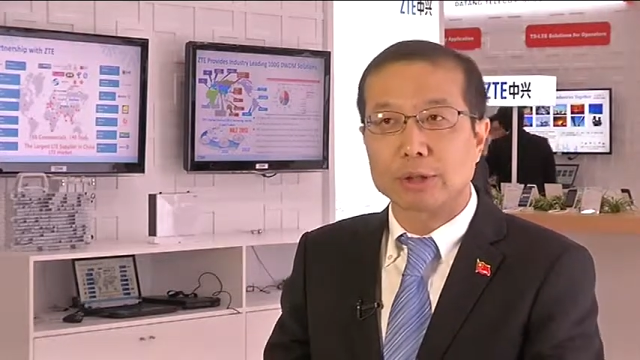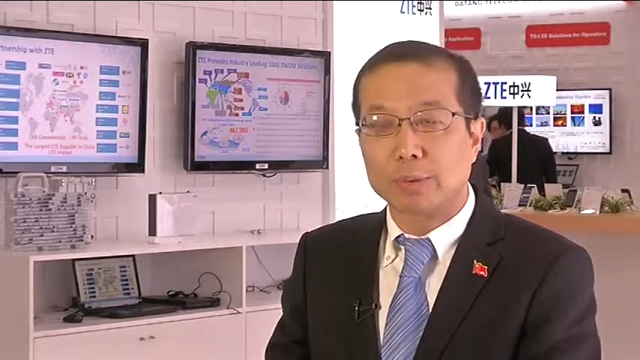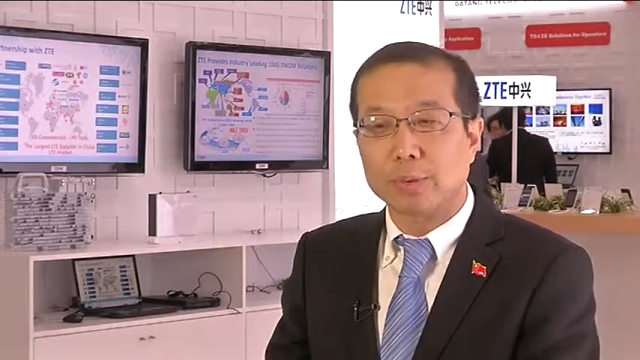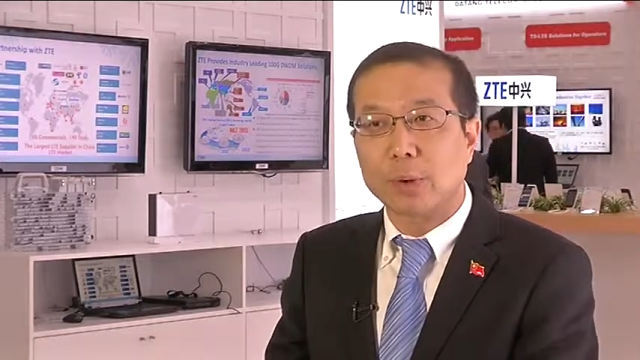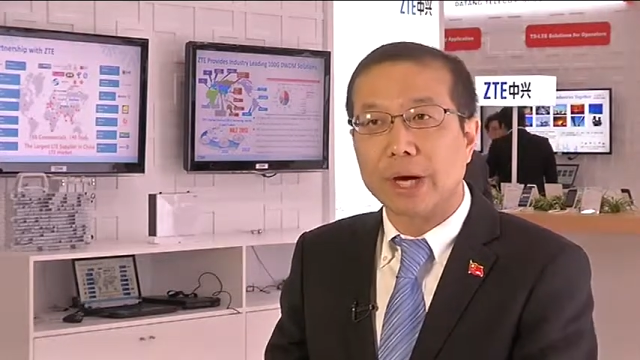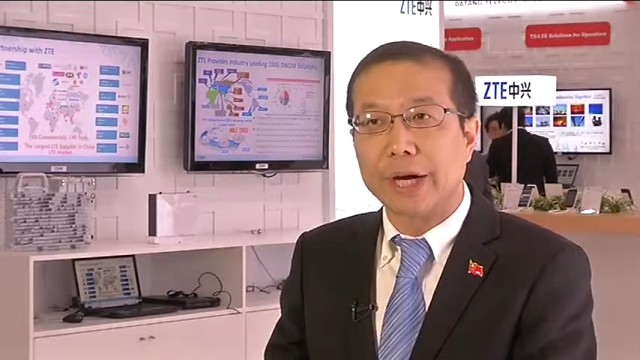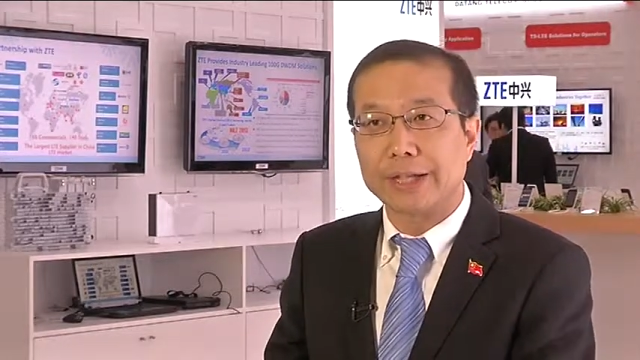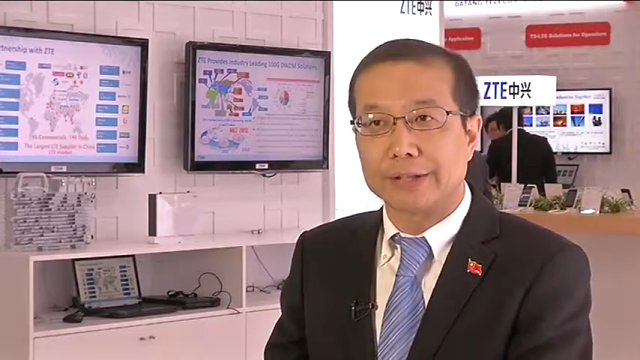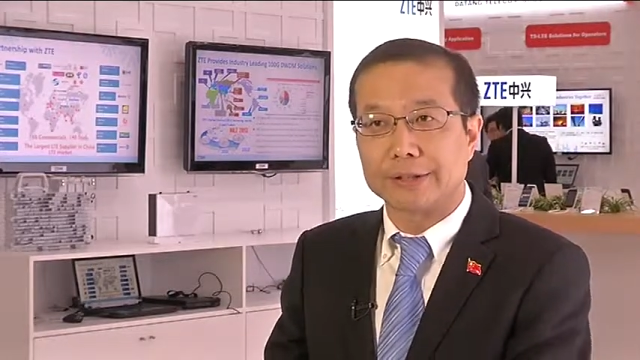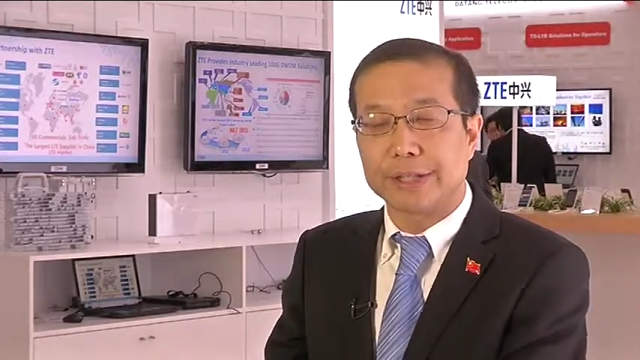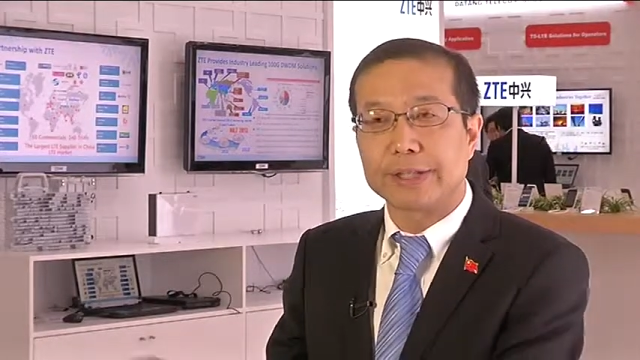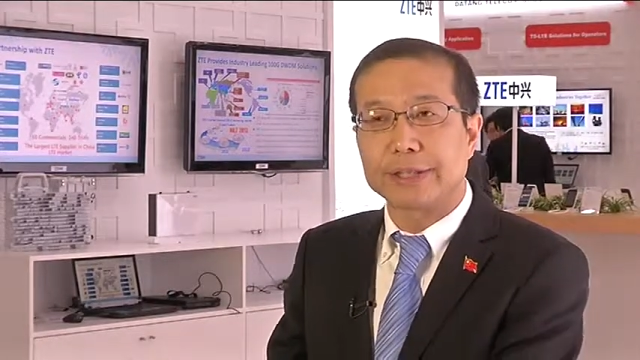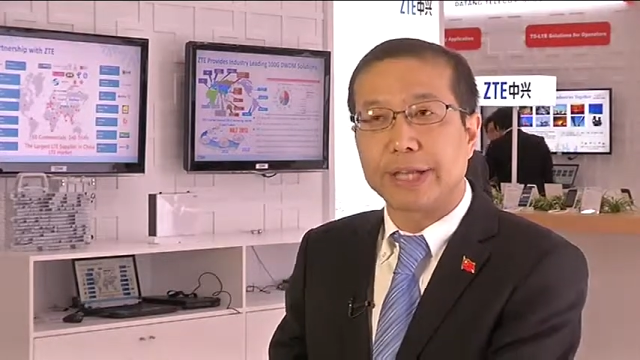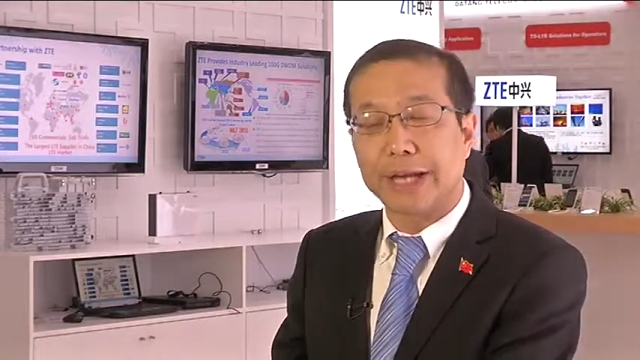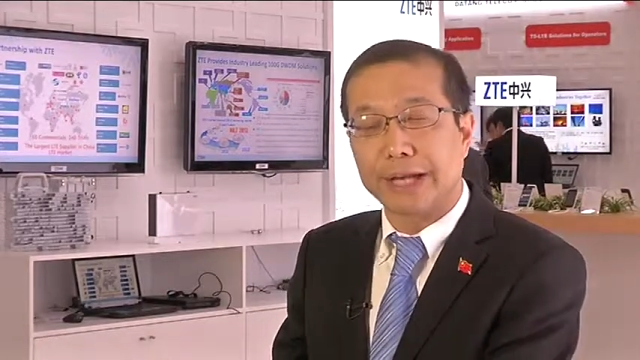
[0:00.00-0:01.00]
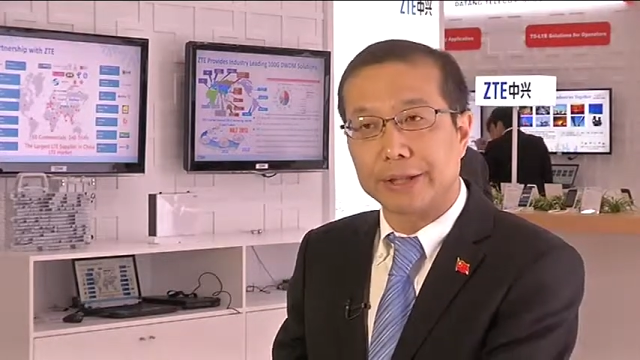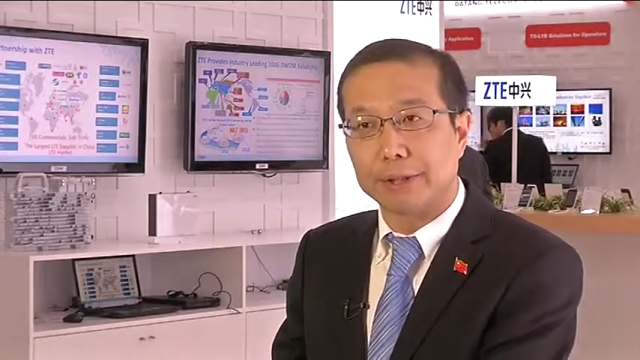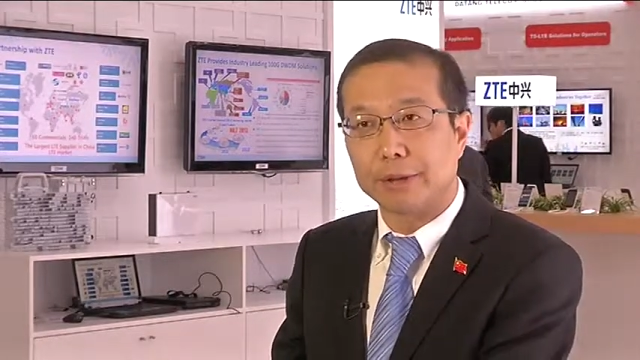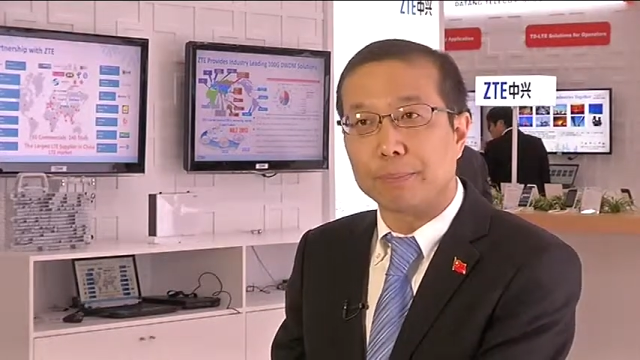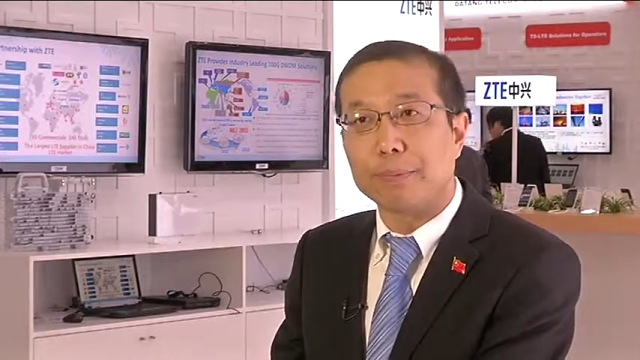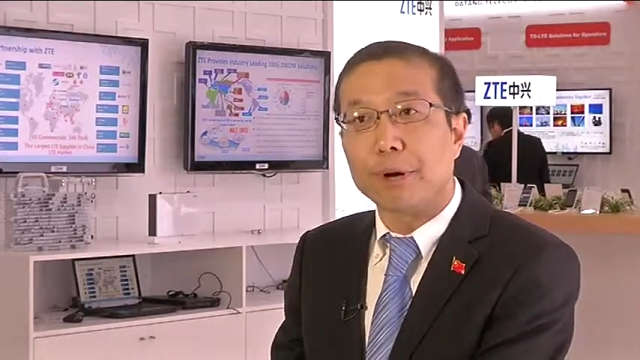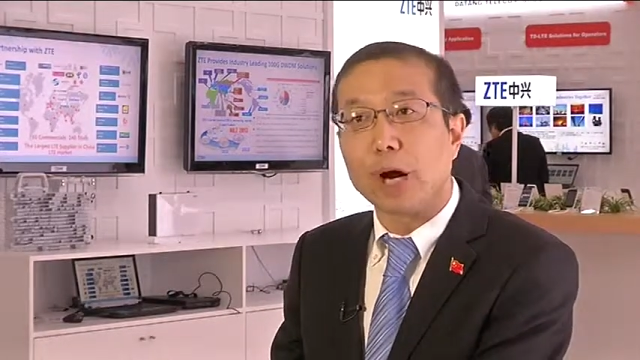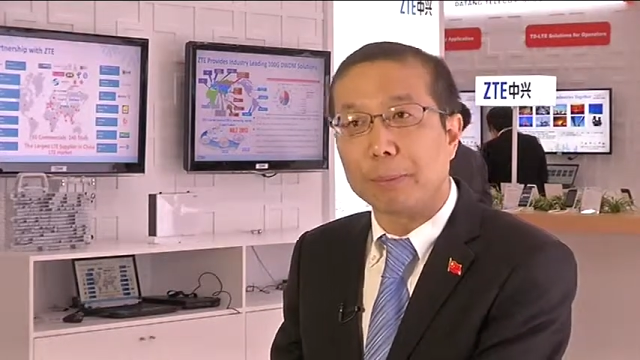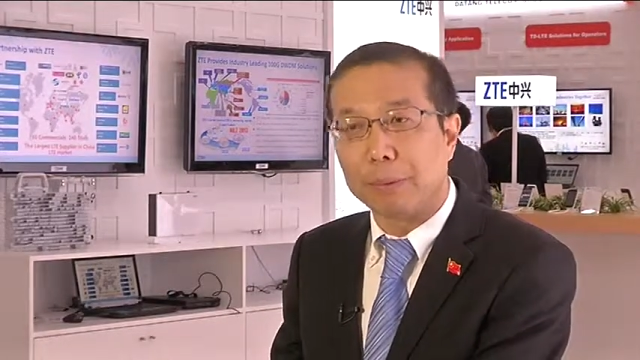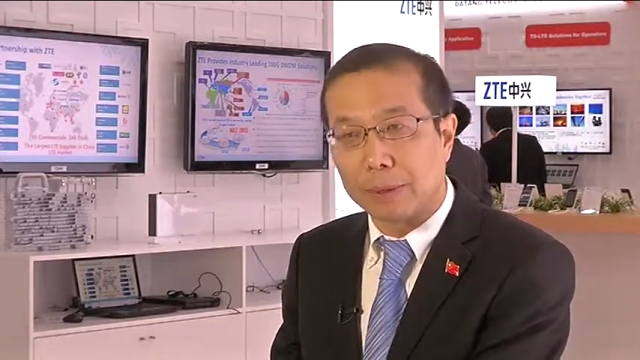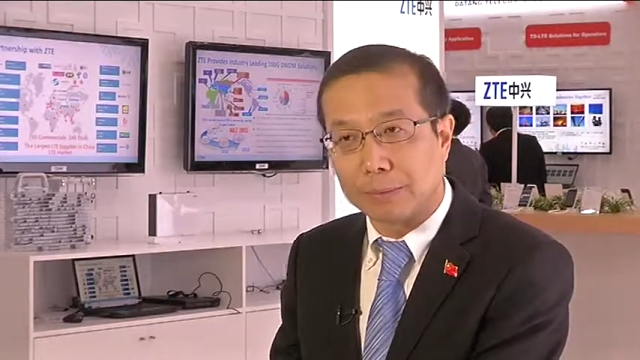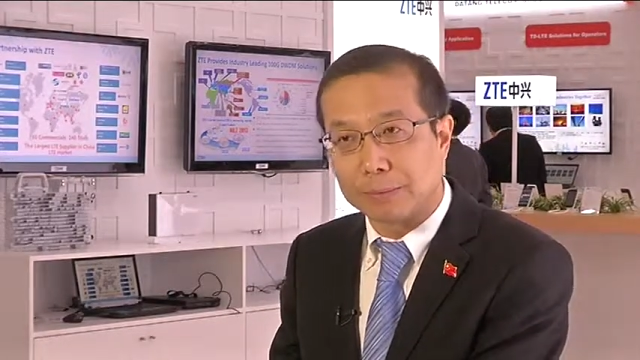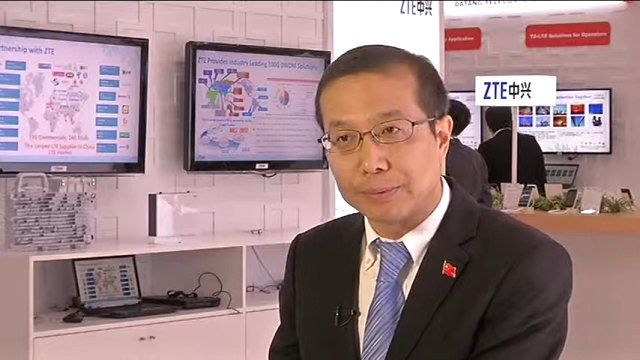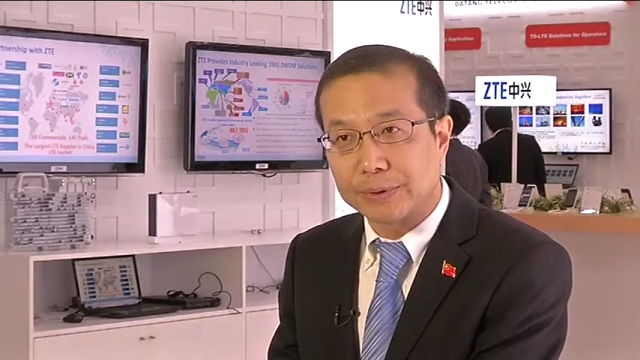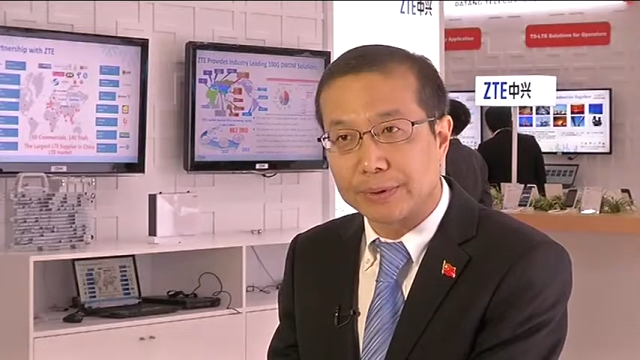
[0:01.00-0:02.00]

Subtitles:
divide, this kind of problem,